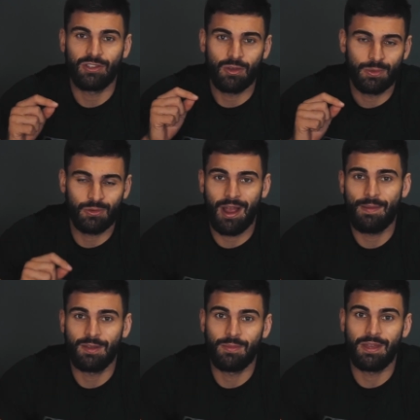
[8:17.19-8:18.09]

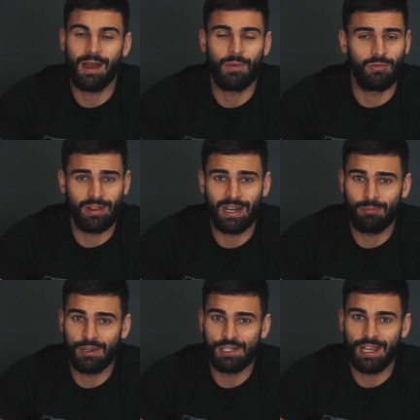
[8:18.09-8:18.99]
subscribe to me, I would
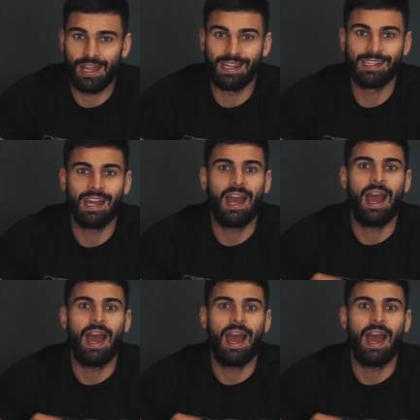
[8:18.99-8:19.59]
really appreciate it.